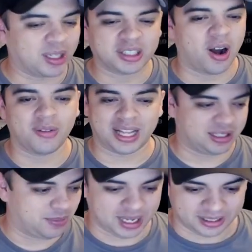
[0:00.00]
to go,
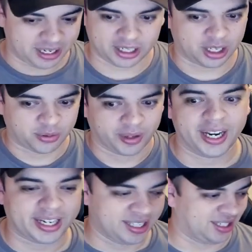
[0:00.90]
that's
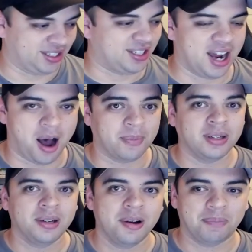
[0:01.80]
ridiculous, it's dumb,
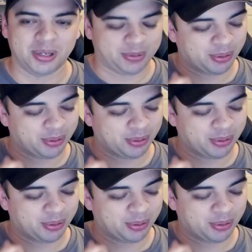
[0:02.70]
but it's